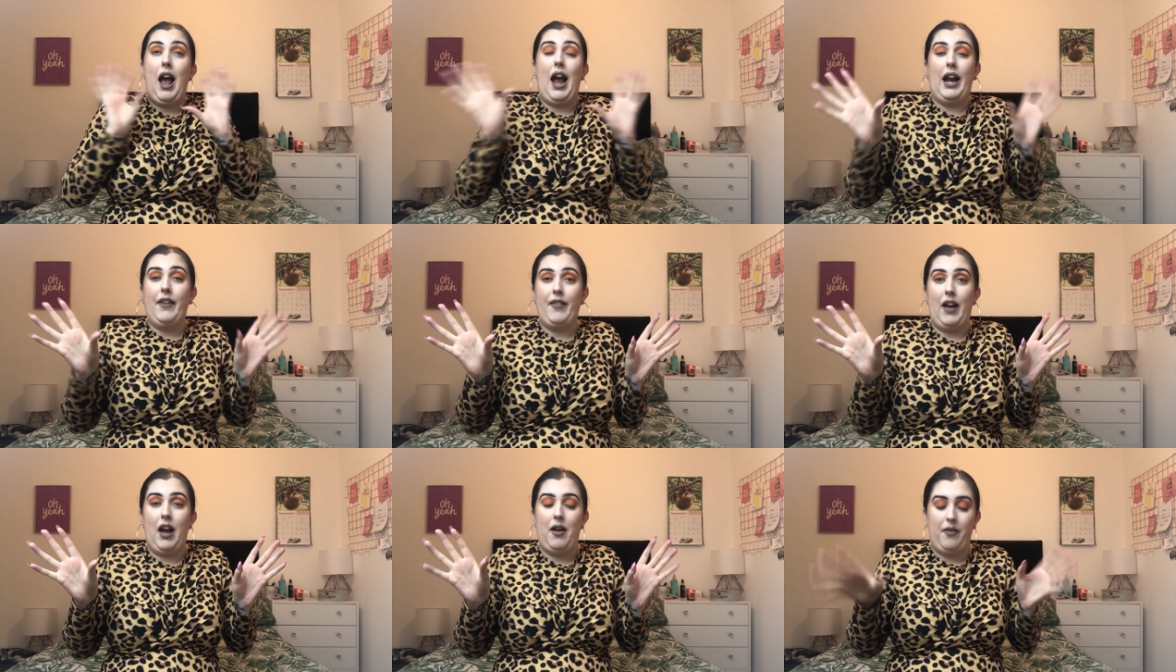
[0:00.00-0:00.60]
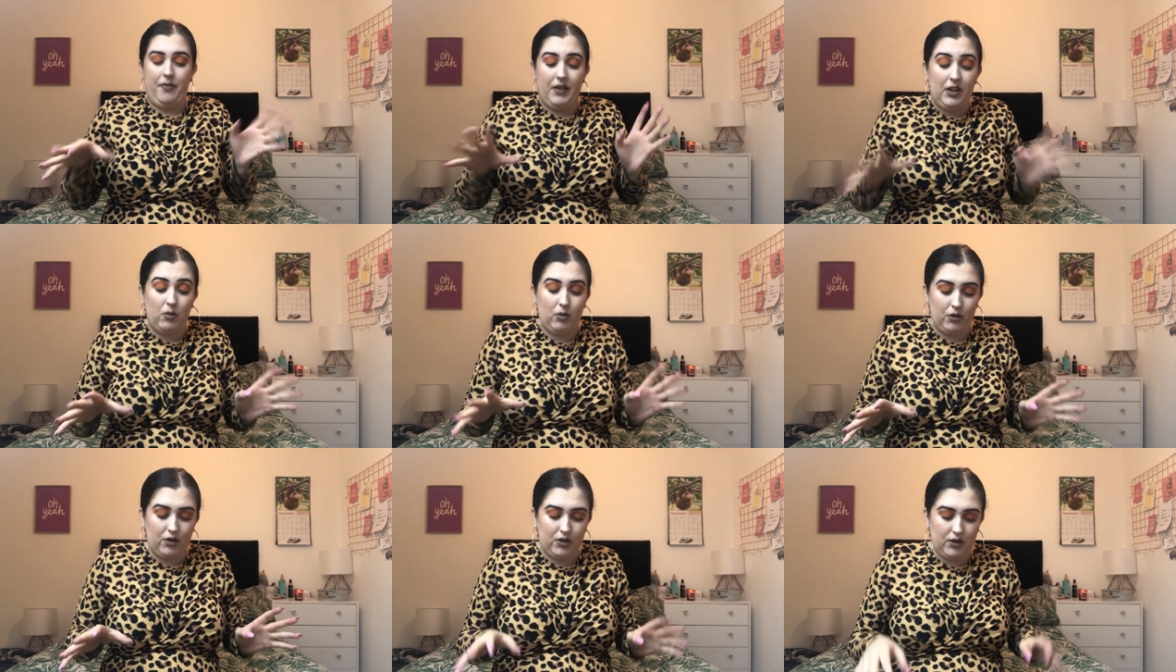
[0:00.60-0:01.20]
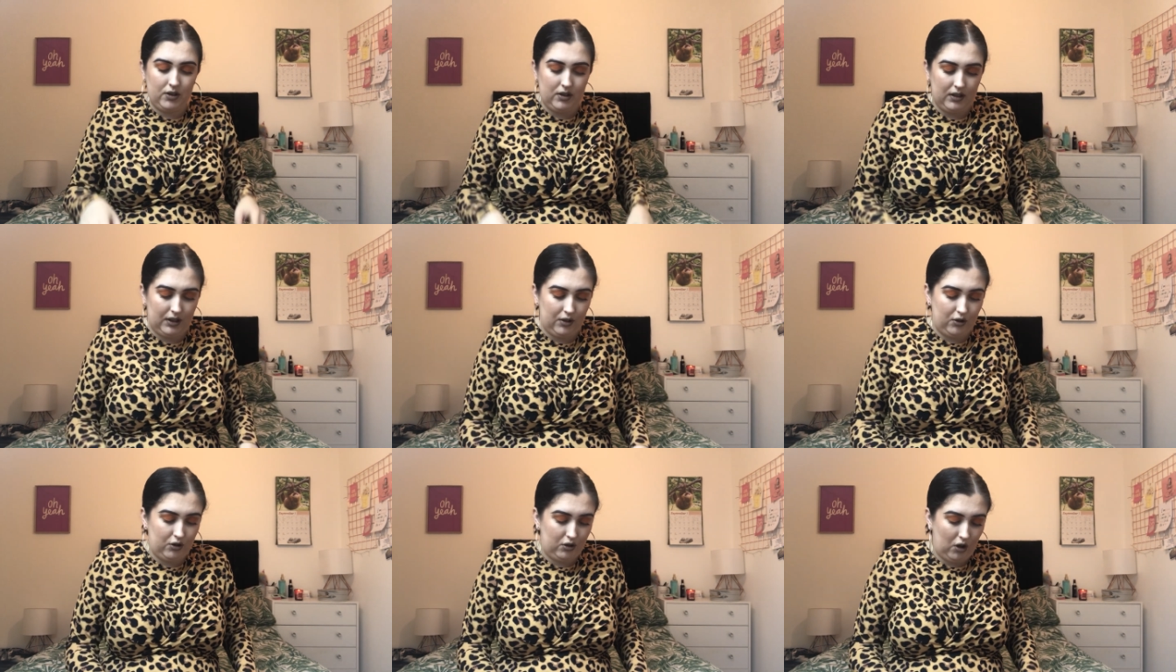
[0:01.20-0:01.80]
Hate that. This one doesn't.
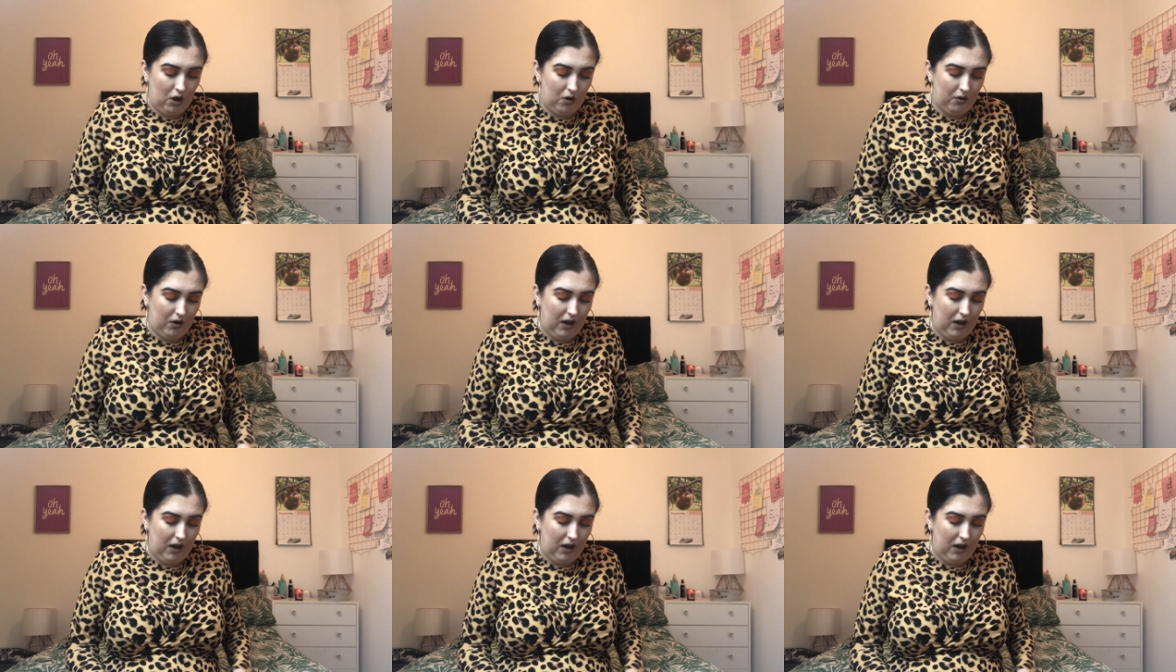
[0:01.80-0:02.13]
It's so